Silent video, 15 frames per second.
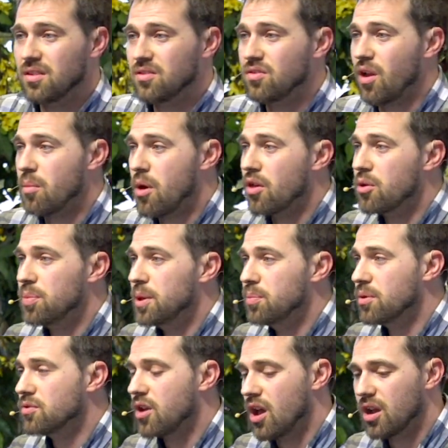some other
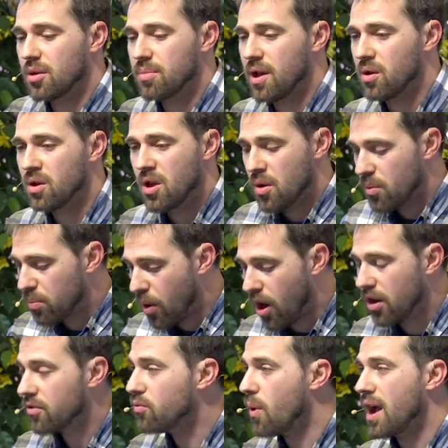people talk about
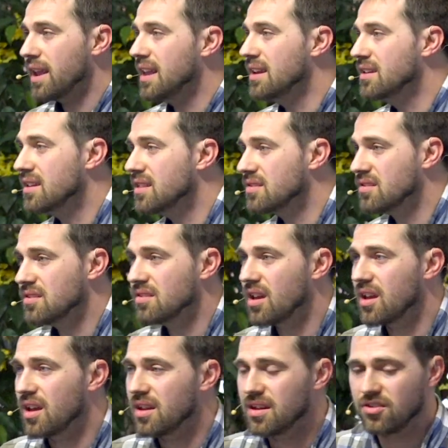part of why he did this is
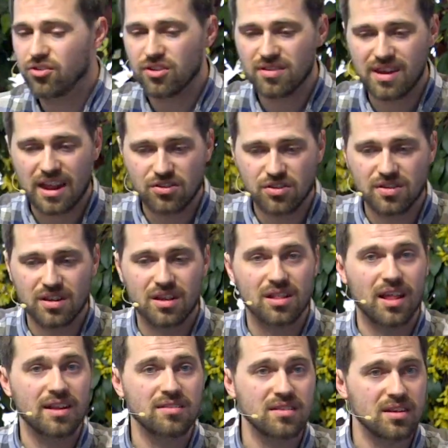not just a
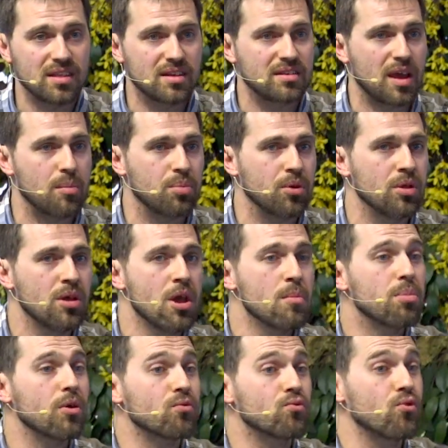cleansing of the temple,
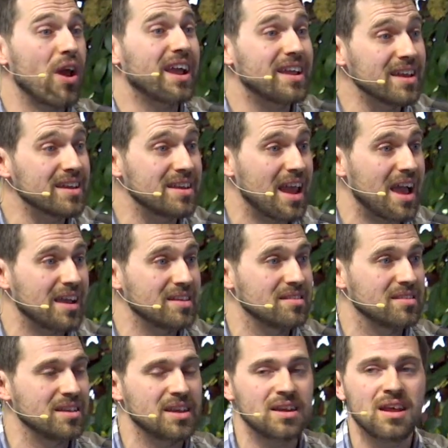but
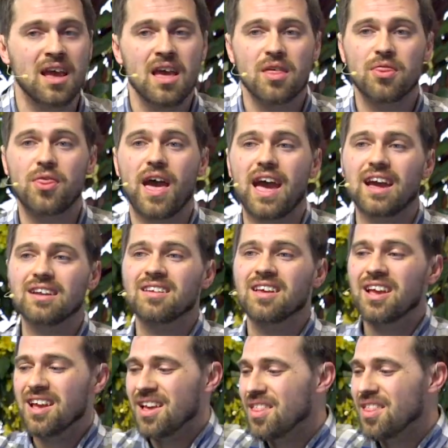recognizing that